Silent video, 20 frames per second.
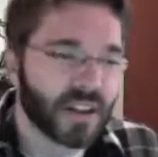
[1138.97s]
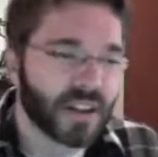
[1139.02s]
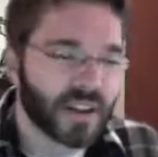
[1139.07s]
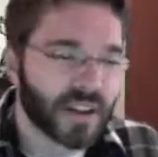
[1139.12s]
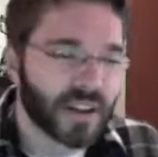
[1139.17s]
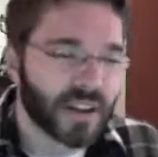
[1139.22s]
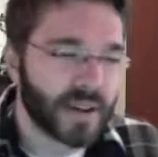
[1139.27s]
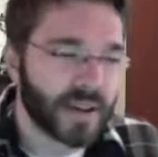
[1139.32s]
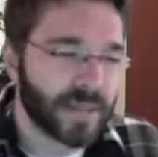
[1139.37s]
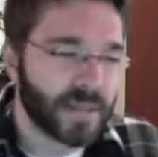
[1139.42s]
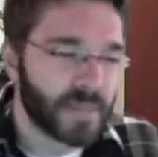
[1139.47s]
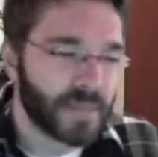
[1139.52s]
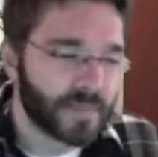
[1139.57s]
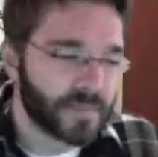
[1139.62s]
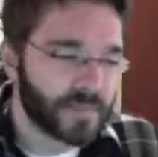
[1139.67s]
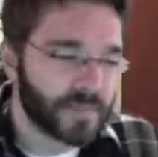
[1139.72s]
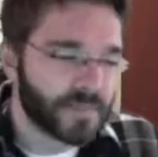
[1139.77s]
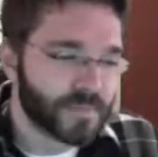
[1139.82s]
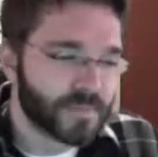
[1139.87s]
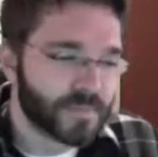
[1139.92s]

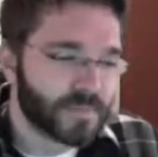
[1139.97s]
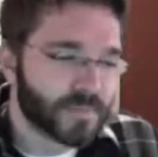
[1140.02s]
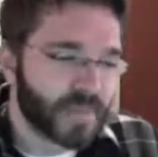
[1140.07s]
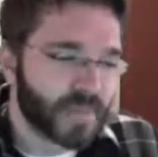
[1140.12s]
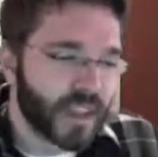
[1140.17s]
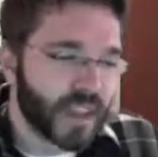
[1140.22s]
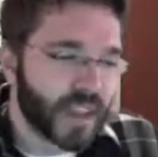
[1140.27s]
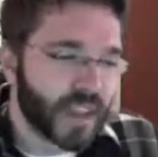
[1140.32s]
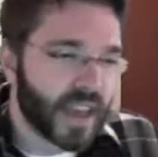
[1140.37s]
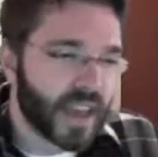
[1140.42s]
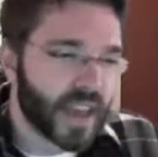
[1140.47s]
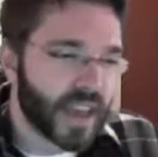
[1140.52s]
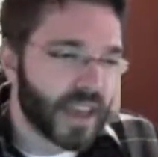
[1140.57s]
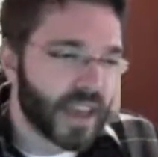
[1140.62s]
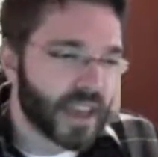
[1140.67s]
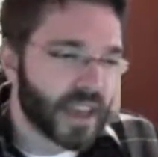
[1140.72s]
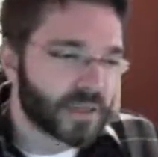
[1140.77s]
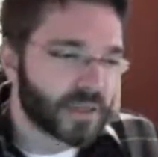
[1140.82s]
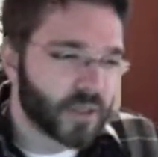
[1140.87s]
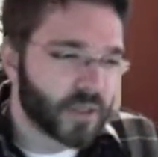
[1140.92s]
Um,
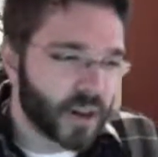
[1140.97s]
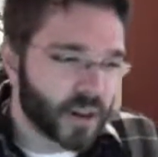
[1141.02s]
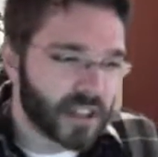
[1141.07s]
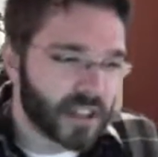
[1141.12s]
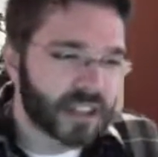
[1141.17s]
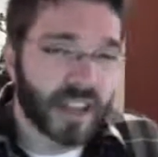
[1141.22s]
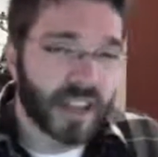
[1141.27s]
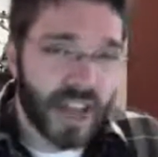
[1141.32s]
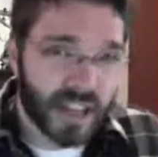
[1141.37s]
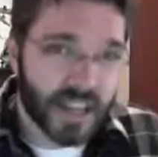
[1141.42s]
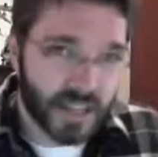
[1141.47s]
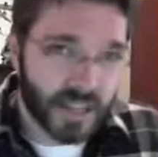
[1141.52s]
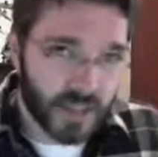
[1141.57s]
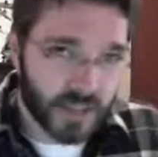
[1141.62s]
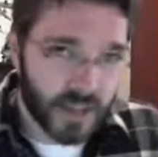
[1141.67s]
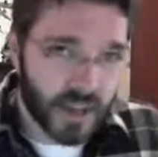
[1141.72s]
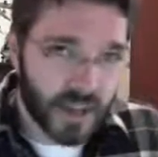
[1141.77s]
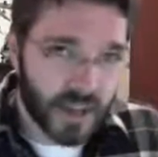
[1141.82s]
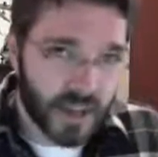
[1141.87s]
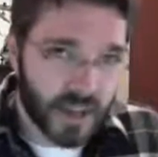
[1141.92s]
as far as
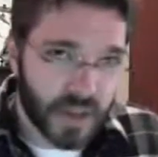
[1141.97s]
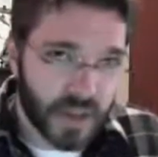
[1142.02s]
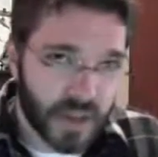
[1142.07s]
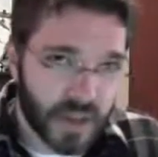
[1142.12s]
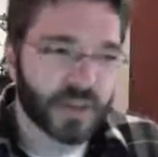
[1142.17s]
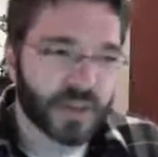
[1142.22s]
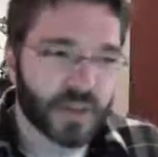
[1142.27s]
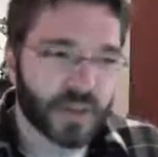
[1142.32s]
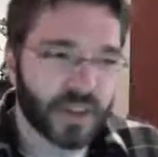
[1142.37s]
SlashThree is concerned with